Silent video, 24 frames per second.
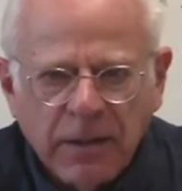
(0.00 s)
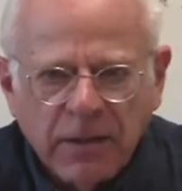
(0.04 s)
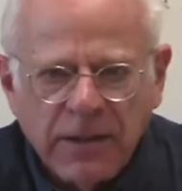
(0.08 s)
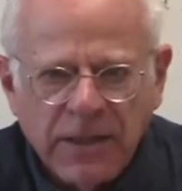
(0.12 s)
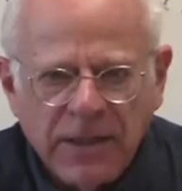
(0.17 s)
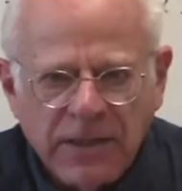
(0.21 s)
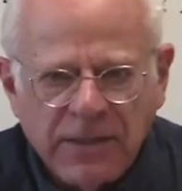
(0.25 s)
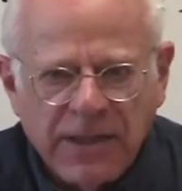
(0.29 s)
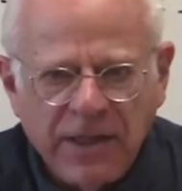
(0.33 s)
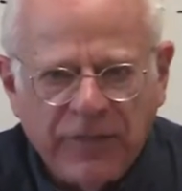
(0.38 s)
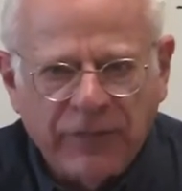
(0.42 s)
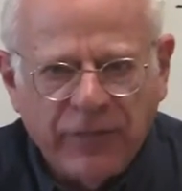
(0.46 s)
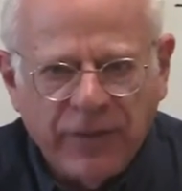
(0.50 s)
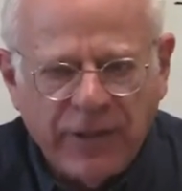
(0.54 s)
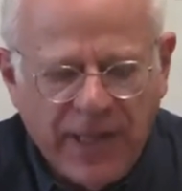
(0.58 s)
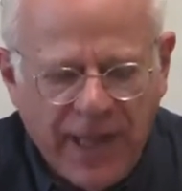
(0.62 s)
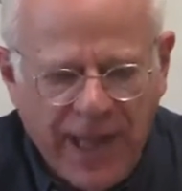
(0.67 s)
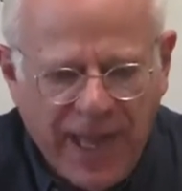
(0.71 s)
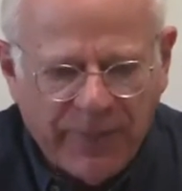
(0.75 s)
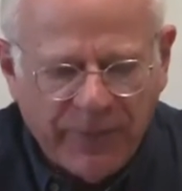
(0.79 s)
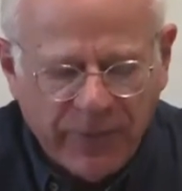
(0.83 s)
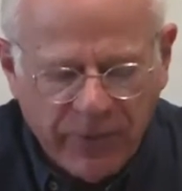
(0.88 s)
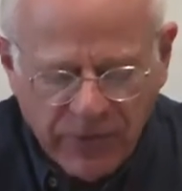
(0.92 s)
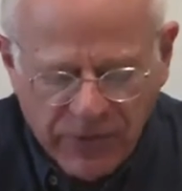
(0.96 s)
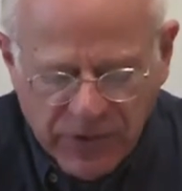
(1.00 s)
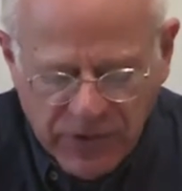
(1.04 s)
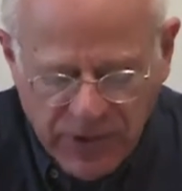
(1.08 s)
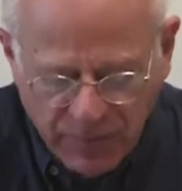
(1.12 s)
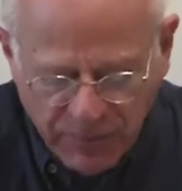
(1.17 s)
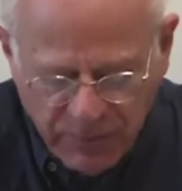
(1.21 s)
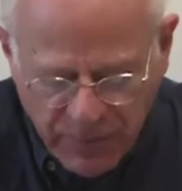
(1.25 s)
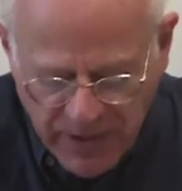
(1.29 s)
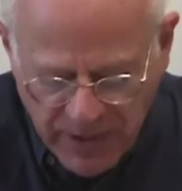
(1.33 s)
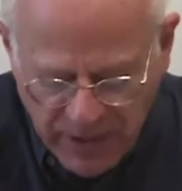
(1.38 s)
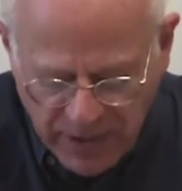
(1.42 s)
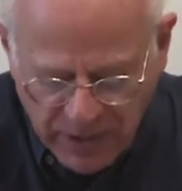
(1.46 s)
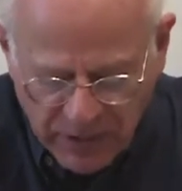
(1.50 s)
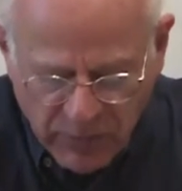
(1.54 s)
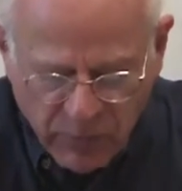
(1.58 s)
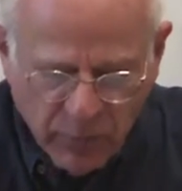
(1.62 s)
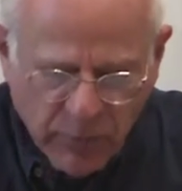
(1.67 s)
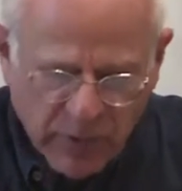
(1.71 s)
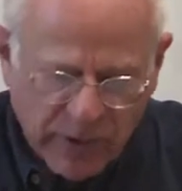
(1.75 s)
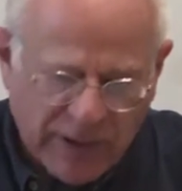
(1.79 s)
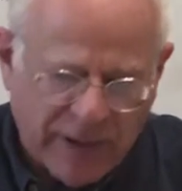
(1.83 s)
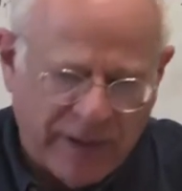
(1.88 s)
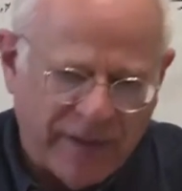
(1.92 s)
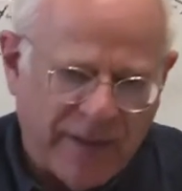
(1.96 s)
these different capitals competing with
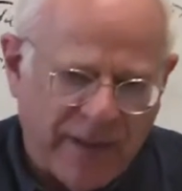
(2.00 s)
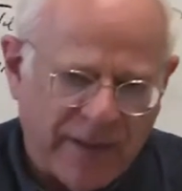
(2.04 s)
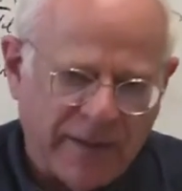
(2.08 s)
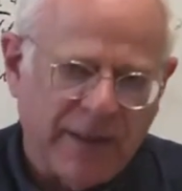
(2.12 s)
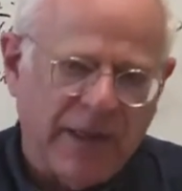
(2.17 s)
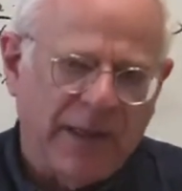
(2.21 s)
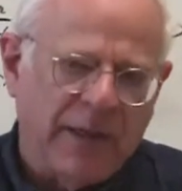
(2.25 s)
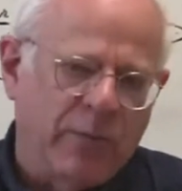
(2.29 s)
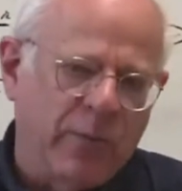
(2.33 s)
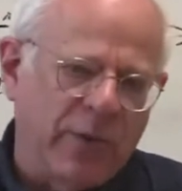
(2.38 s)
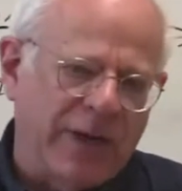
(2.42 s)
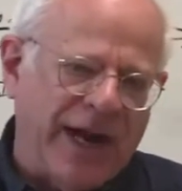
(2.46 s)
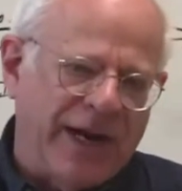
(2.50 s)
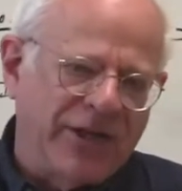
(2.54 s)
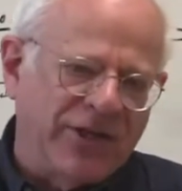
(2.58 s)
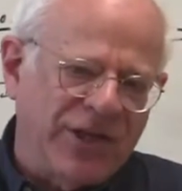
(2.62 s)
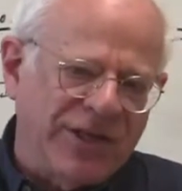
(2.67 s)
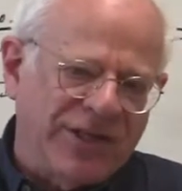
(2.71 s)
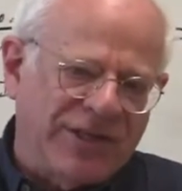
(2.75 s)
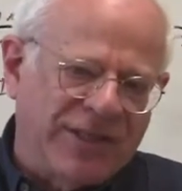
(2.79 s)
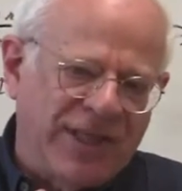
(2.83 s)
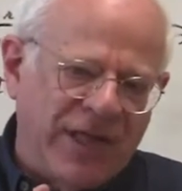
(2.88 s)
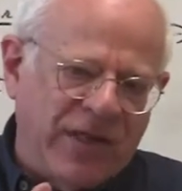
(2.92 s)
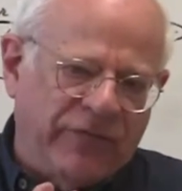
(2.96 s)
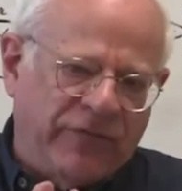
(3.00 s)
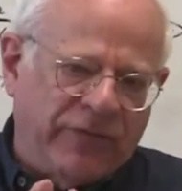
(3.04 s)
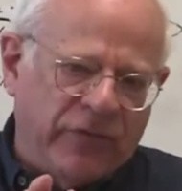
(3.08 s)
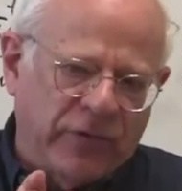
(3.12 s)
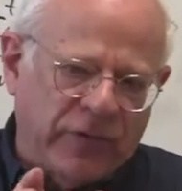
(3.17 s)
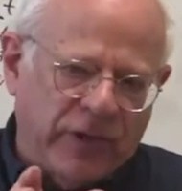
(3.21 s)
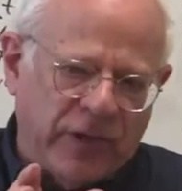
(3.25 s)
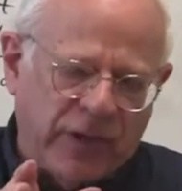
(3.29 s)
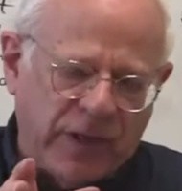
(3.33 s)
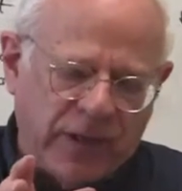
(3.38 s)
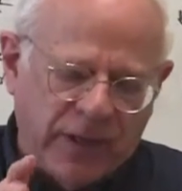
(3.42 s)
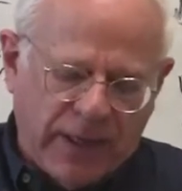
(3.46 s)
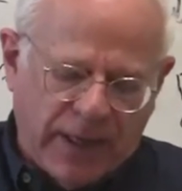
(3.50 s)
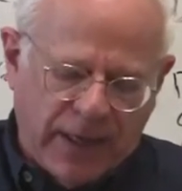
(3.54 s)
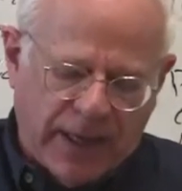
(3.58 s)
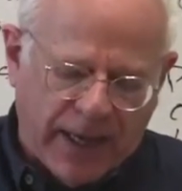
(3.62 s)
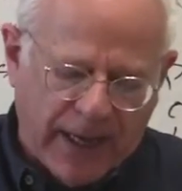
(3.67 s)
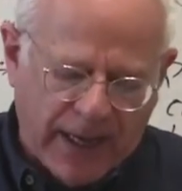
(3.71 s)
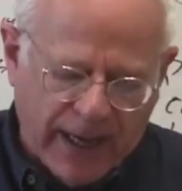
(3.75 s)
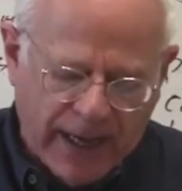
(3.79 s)
one another. And what I just did for the